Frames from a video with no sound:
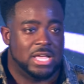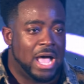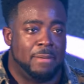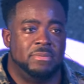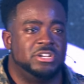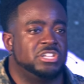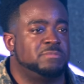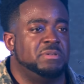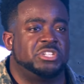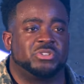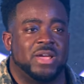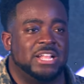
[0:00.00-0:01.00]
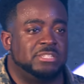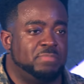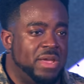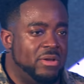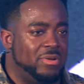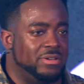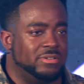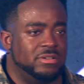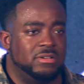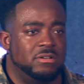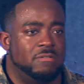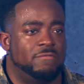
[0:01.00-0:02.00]
I'm going to just be transparent,
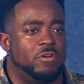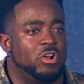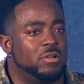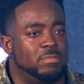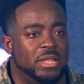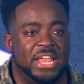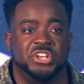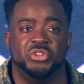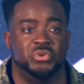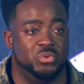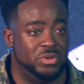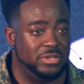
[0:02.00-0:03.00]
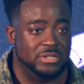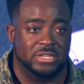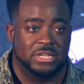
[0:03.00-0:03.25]
vulnerable, and nude.